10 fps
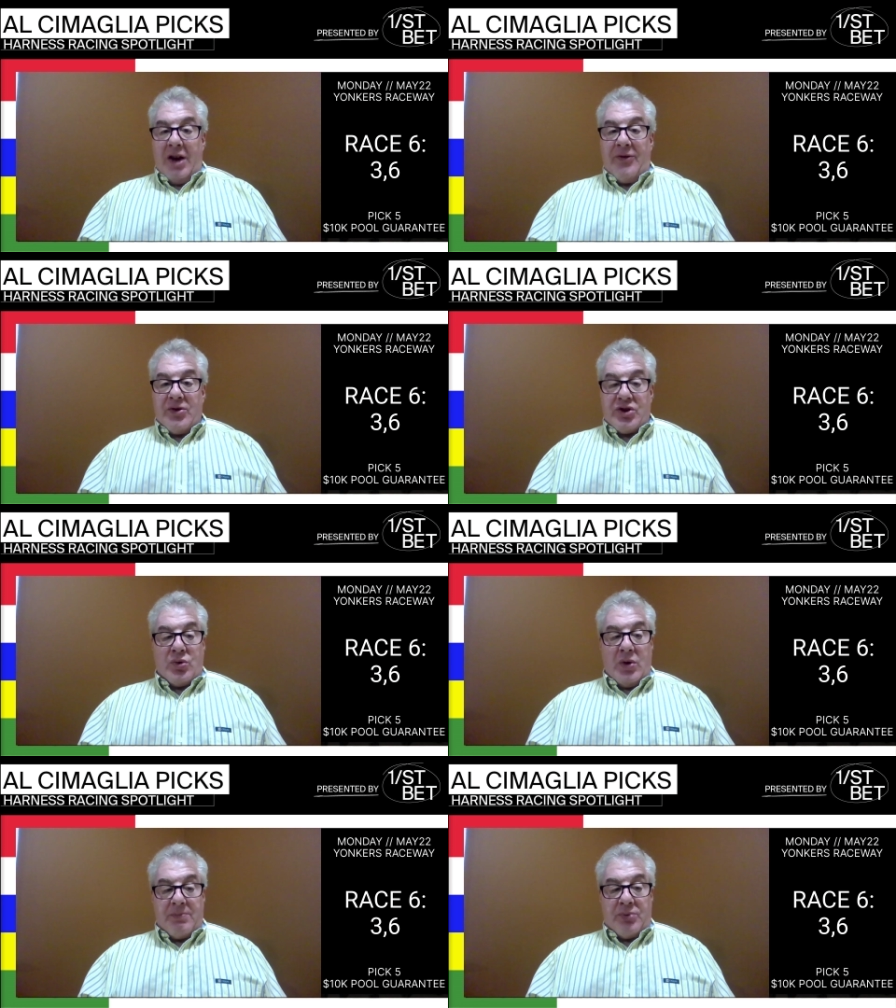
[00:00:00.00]
offer a
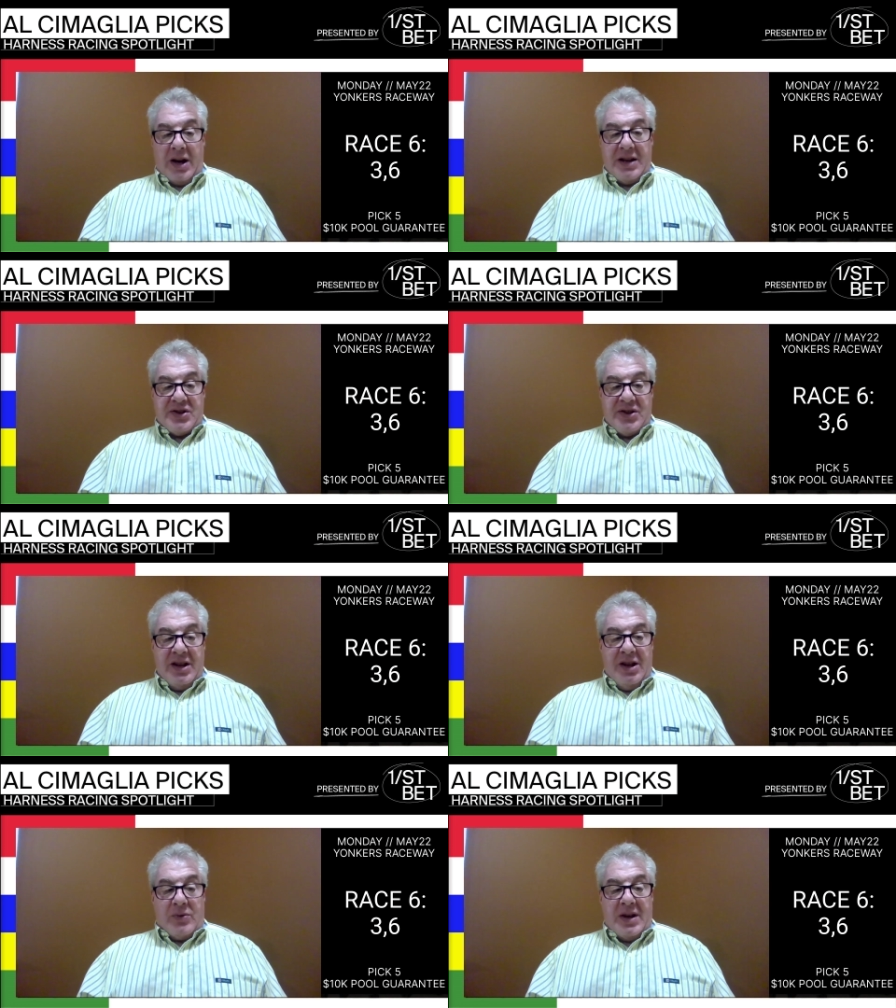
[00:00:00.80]
square price.
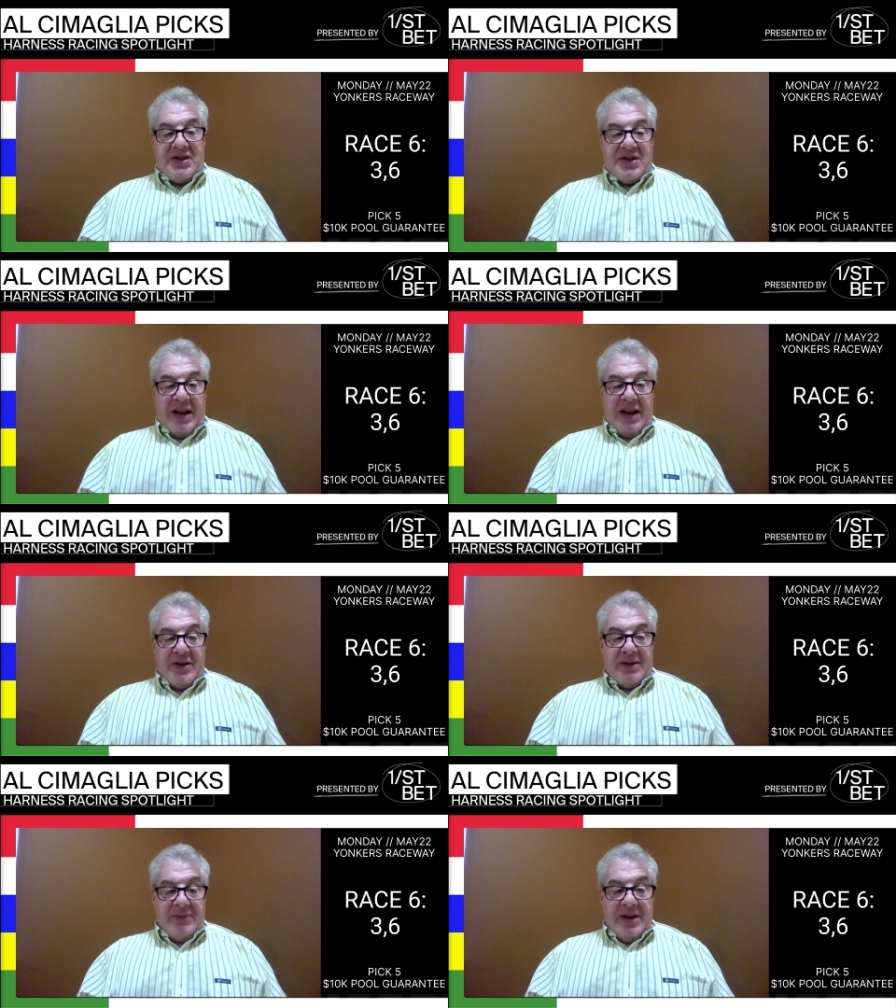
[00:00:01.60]
Race seven,
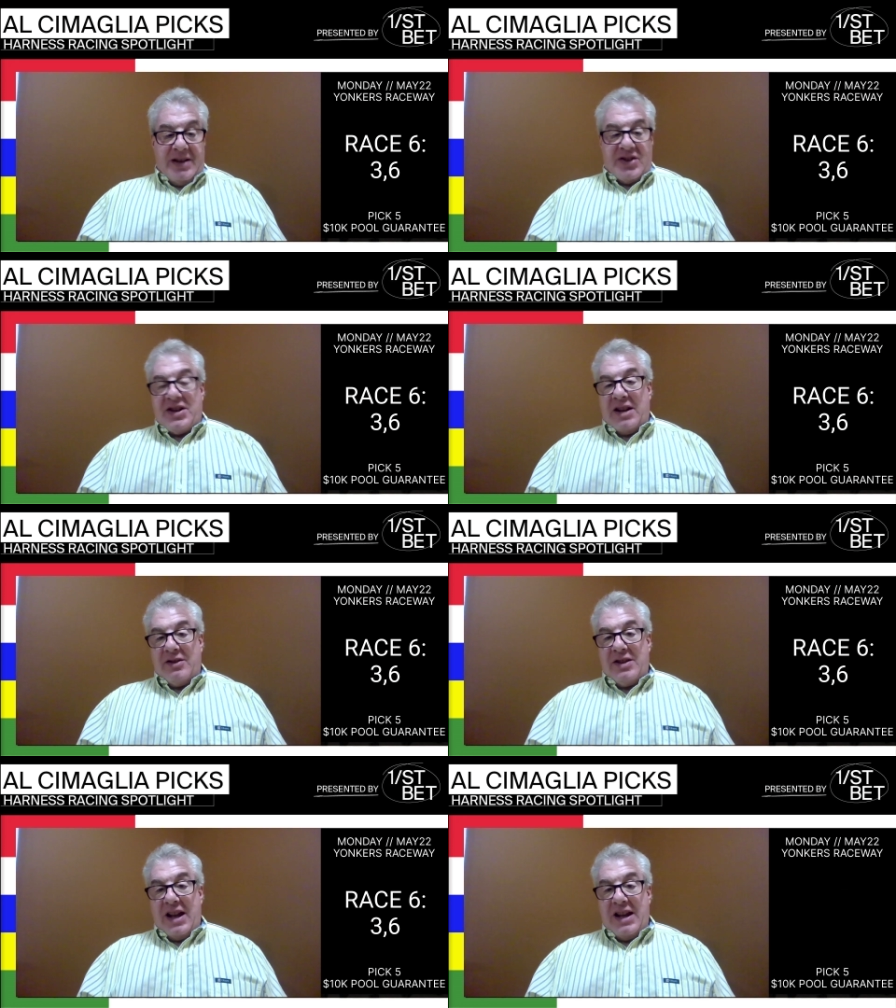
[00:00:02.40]
Stellar
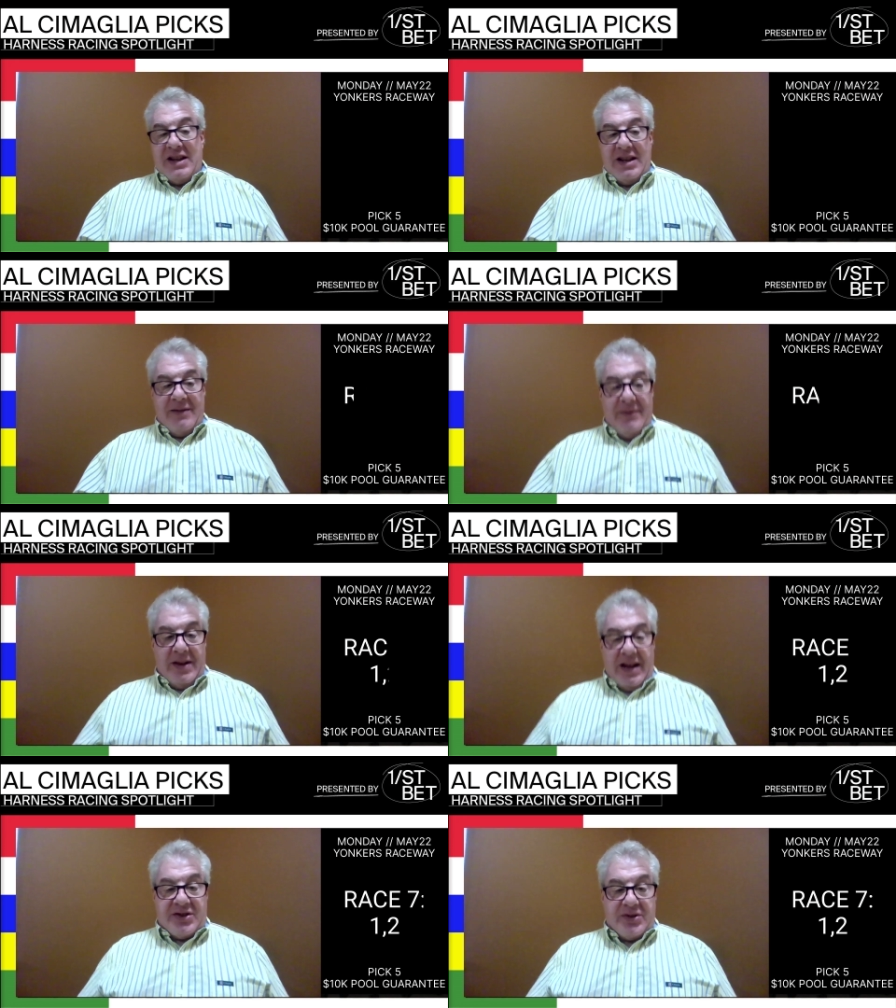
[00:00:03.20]
Yankee.
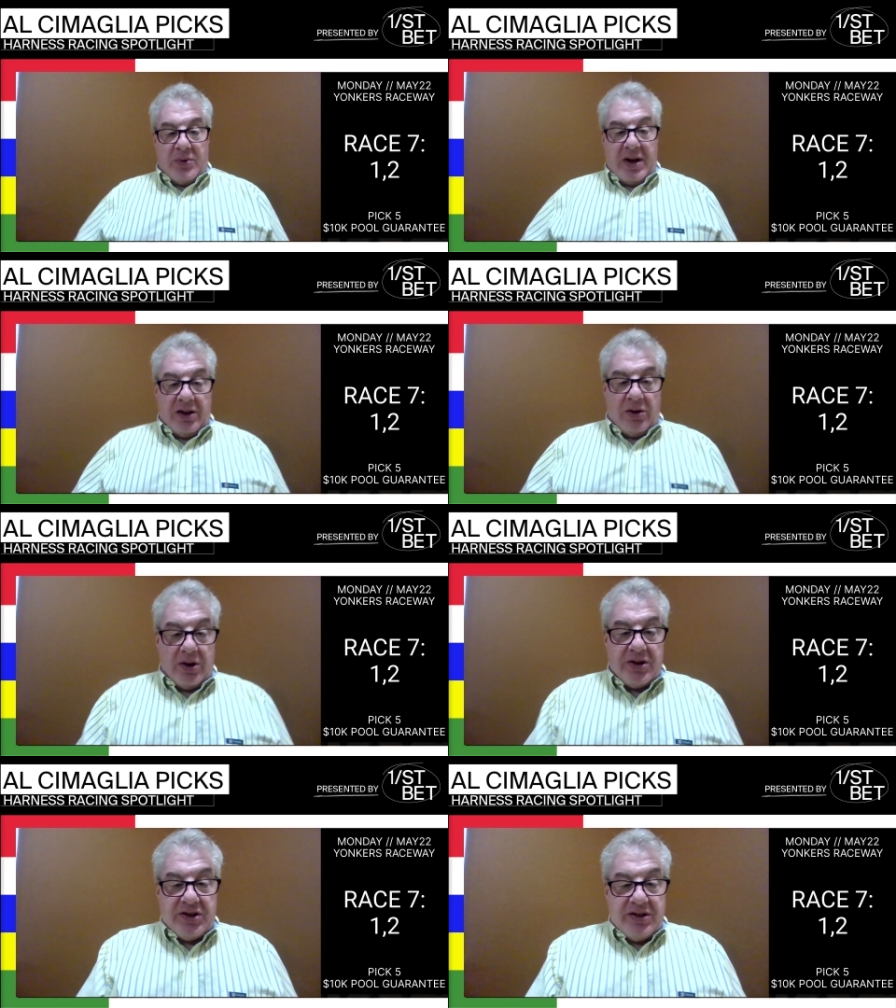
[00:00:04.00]
That's the rail
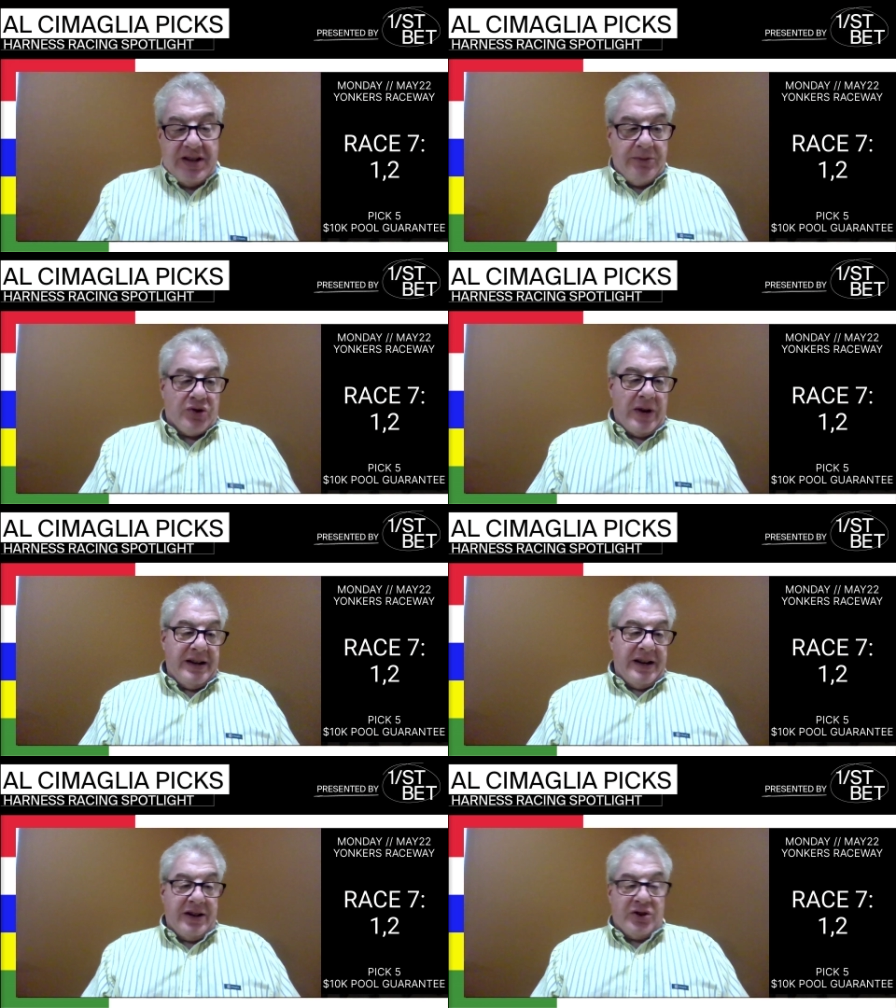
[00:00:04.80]
horse. Team
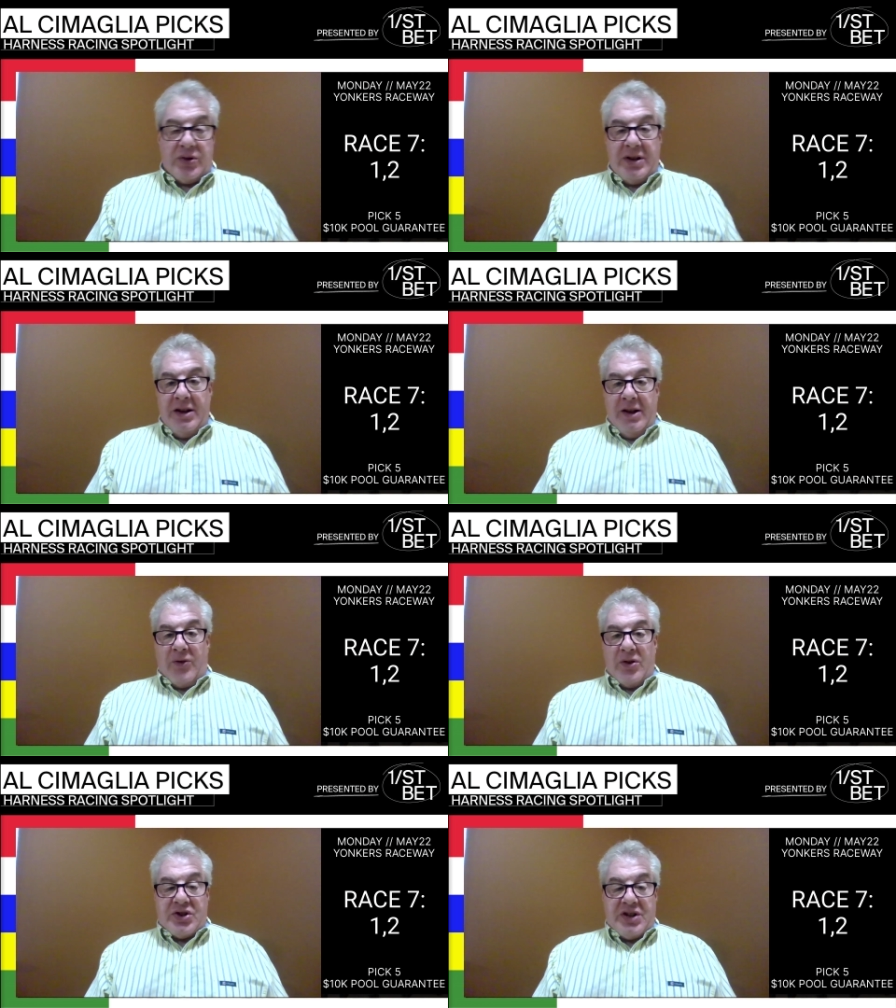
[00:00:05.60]
Stratton entry.
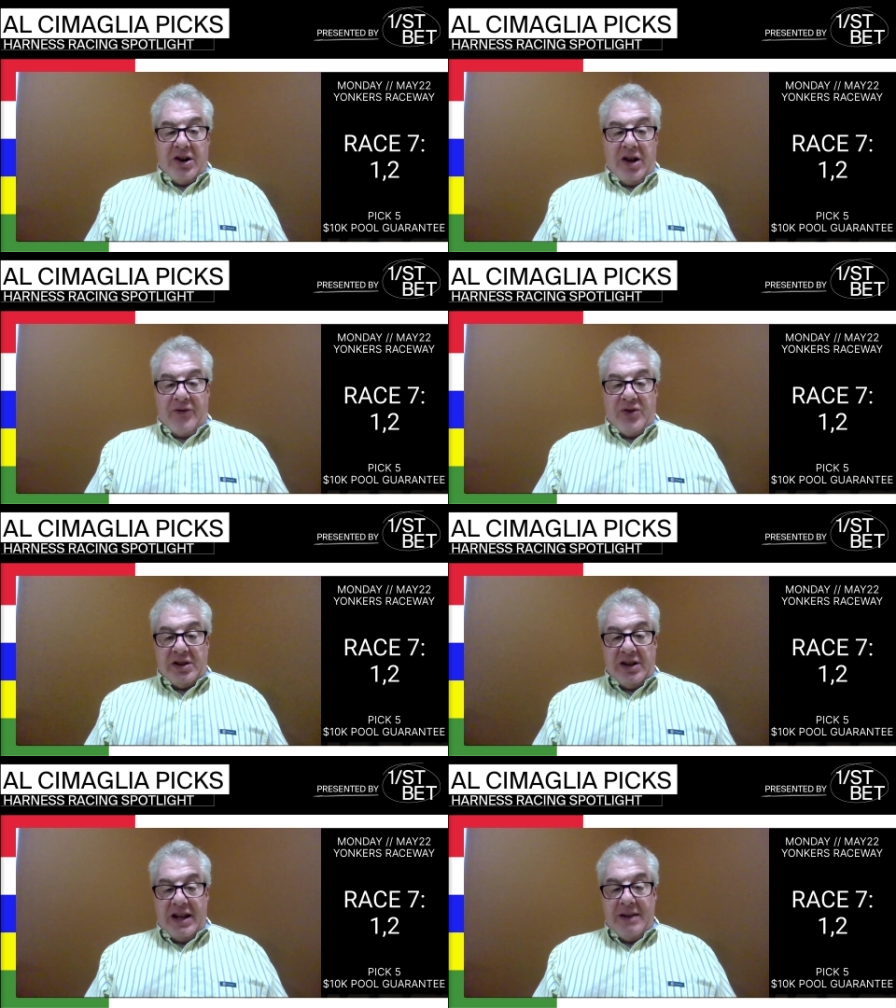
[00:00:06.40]
First start off a
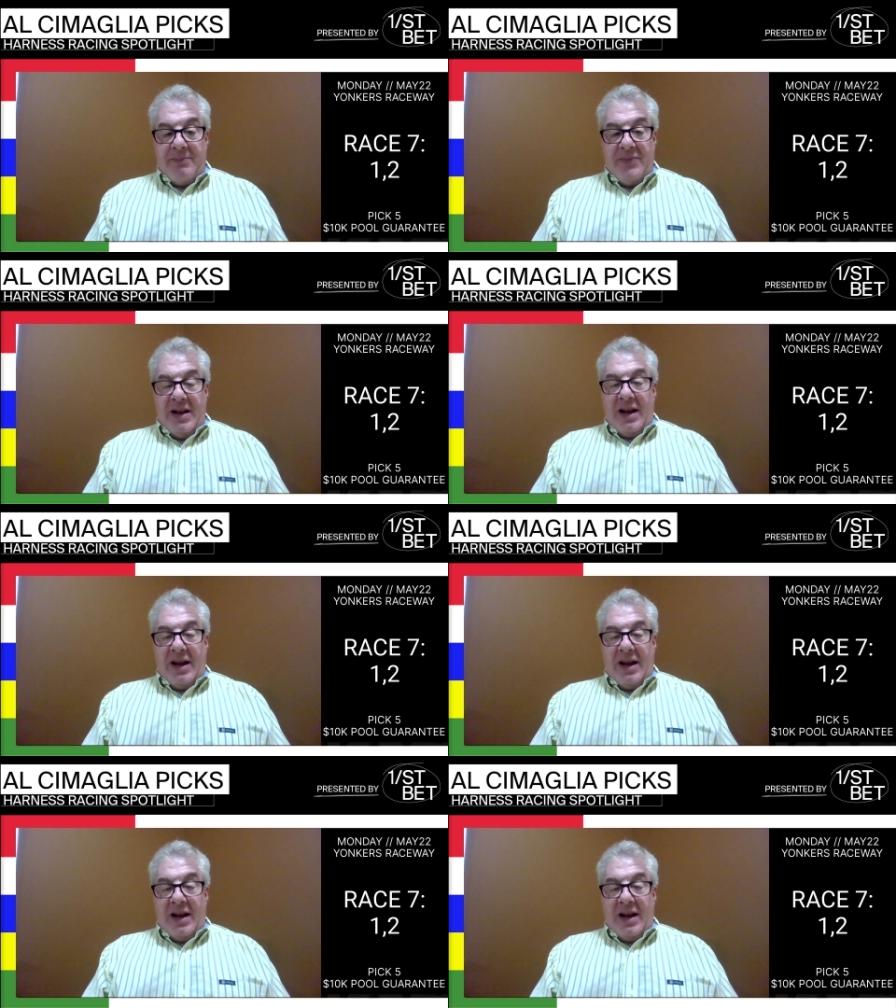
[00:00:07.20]
claim.